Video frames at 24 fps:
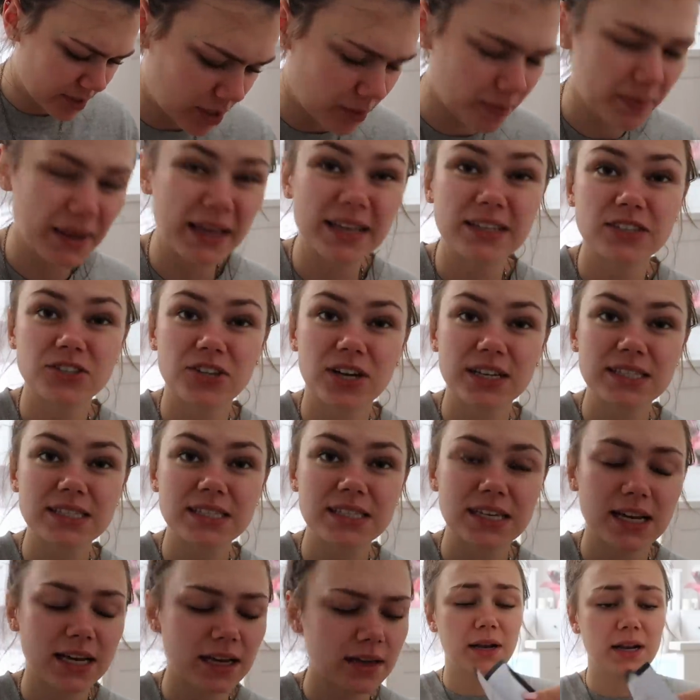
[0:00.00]
could be
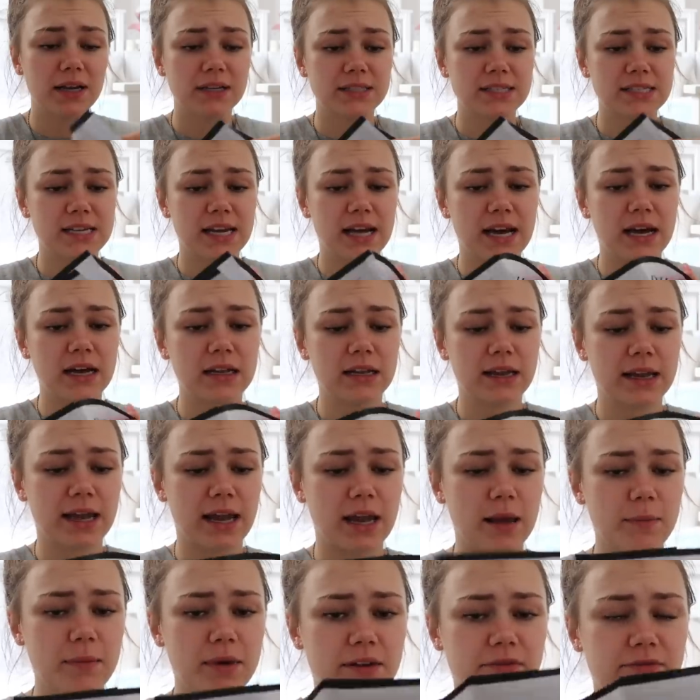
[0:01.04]
interesting. Bloody hell, I
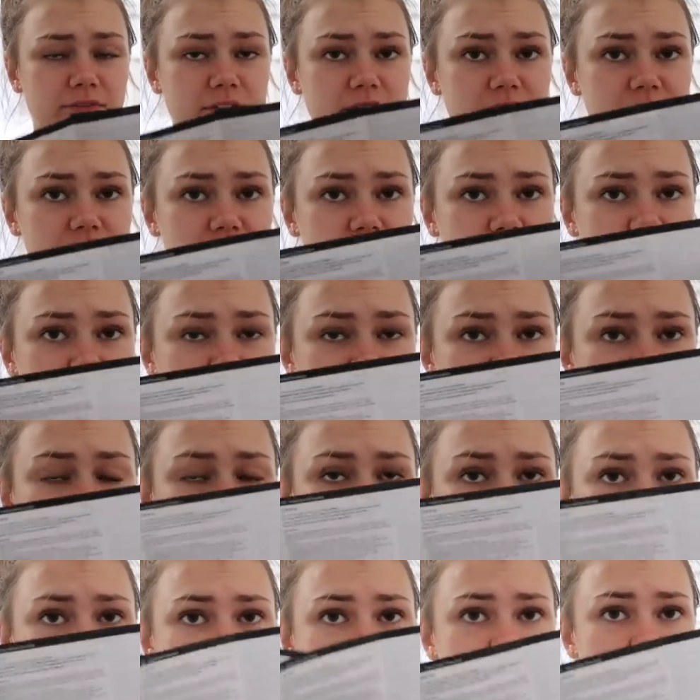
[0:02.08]
came here for
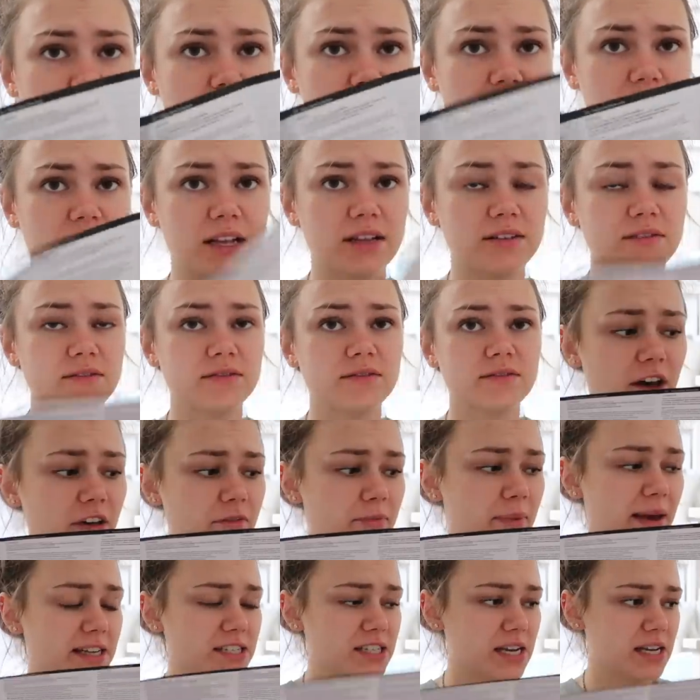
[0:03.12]
instructions, not a
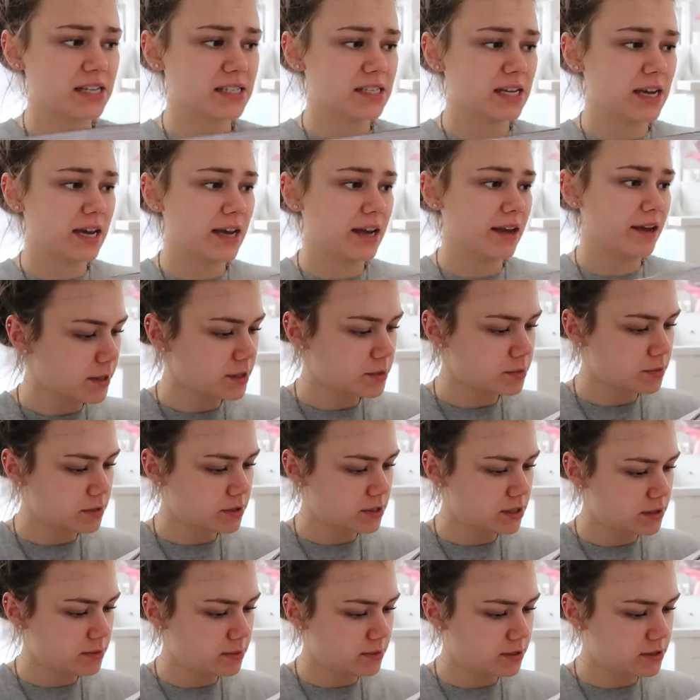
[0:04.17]
5-page essay. It's
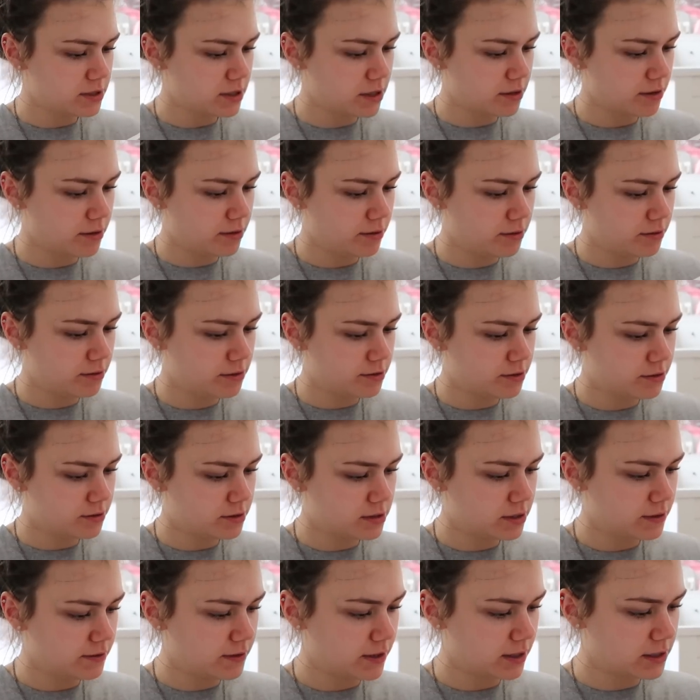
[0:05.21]
1 centimeter dye cream, 3
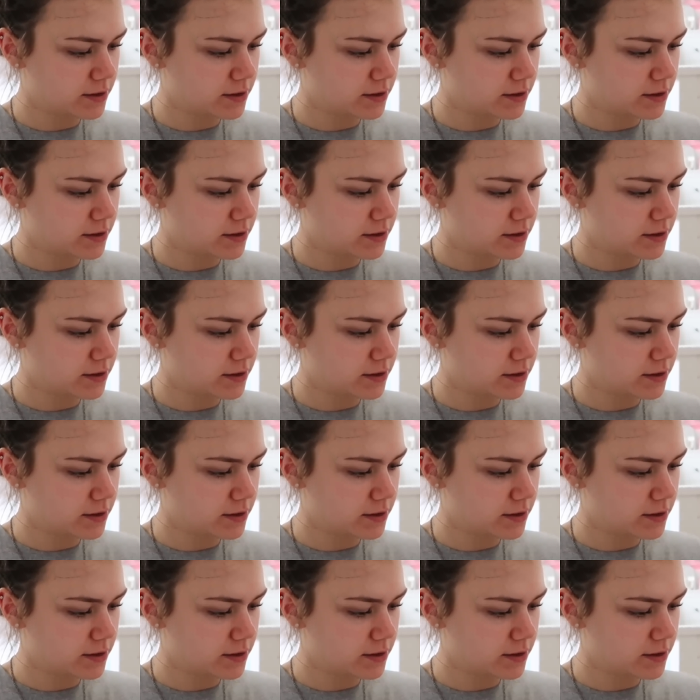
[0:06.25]
drops of